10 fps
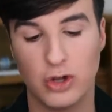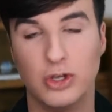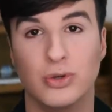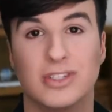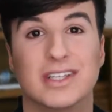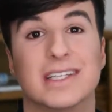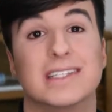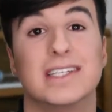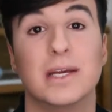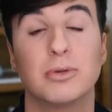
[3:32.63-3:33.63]
using the
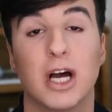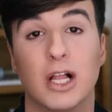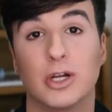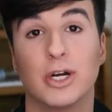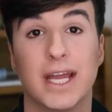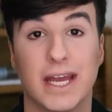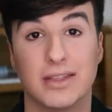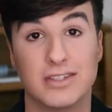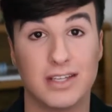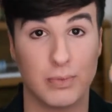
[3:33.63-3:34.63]
same color
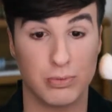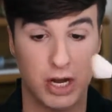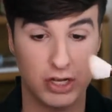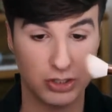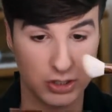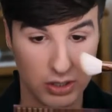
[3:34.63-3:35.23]
and the same brush.